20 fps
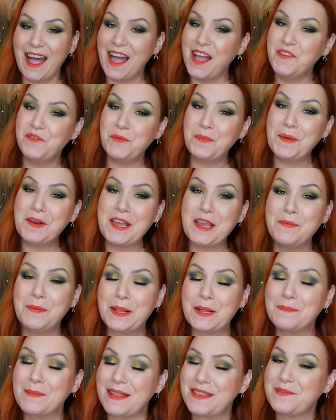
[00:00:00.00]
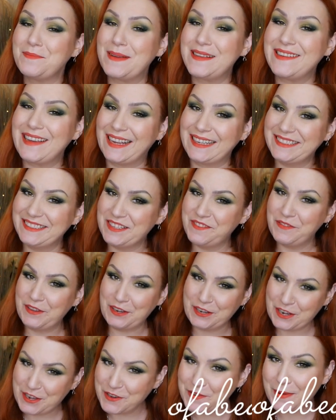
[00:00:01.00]
Hi everybody, welcome back to my channel. If
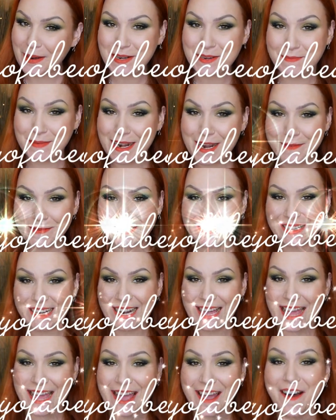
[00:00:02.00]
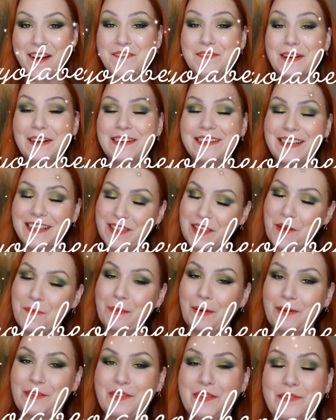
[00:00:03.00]
you're new, welcome. My name is Claire. I've got another
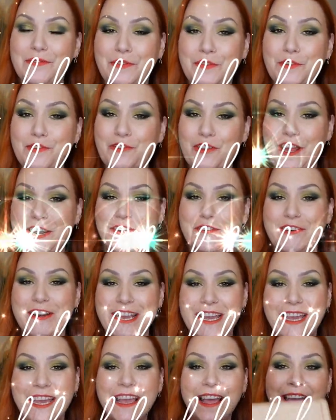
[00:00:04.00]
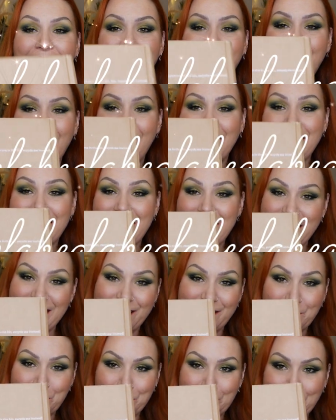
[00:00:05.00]
unboxing for January and it
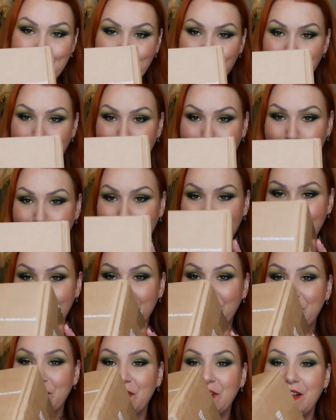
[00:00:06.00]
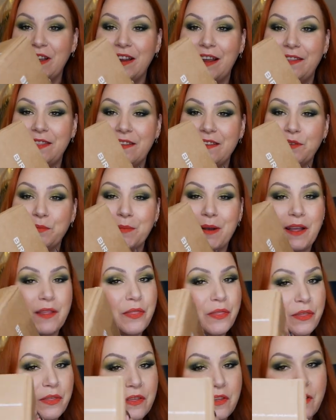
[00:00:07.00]
is Birchbox, and this
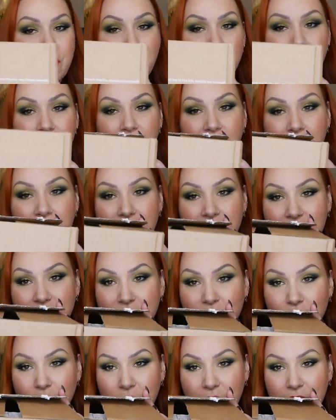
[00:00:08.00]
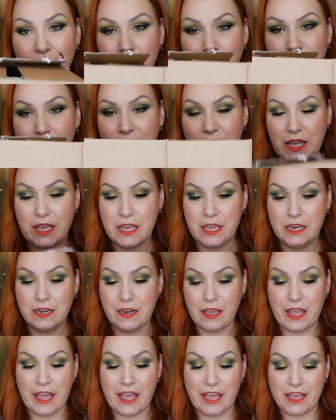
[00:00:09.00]
month it's arrived
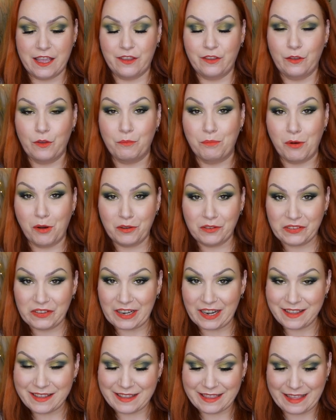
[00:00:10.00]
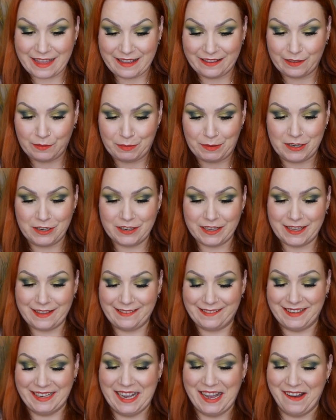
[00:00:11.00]
in a box like this, but look
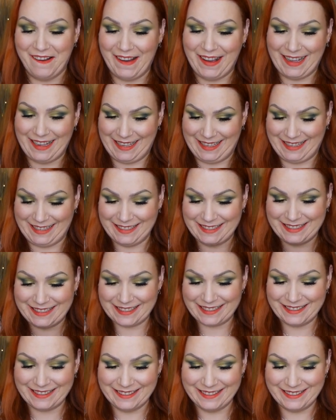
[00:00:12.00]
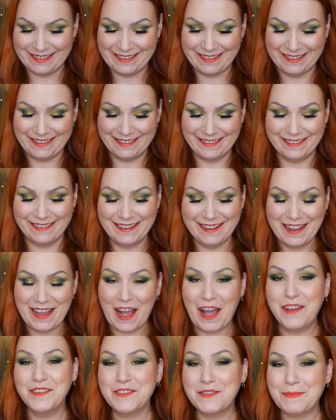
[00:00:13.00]
inside.
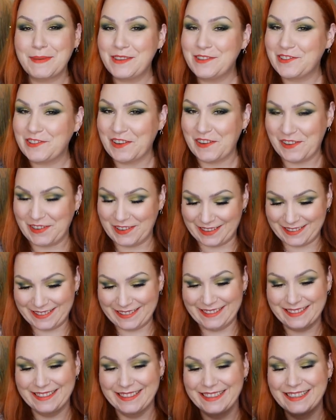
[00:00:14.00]
I was a bit shocked.